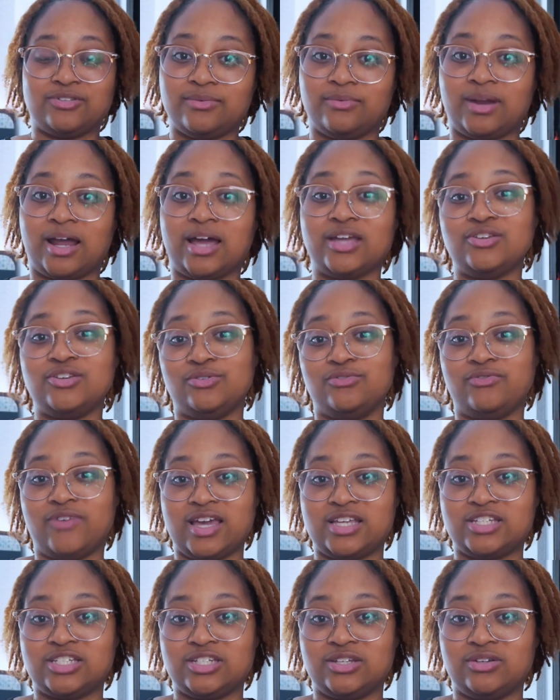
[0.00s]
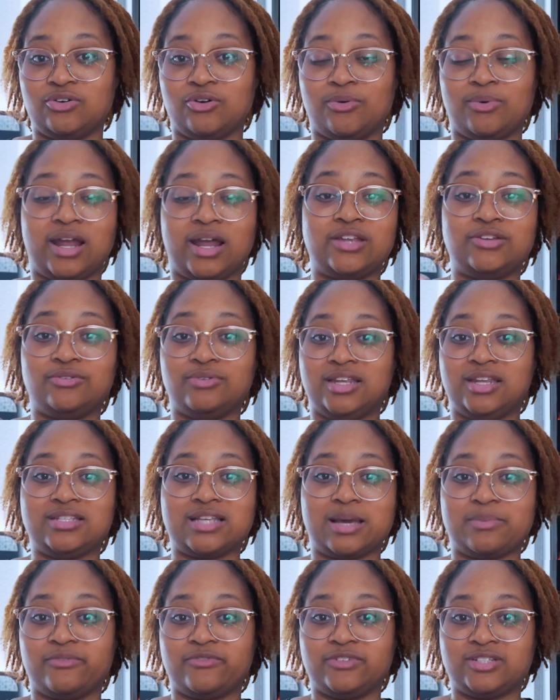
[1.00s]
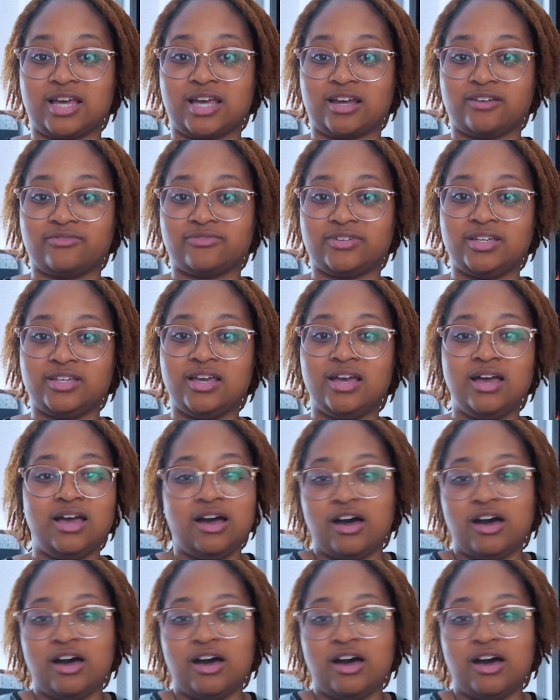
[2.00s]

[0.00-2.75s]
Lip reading: When I do fashion or when I do any type of photography,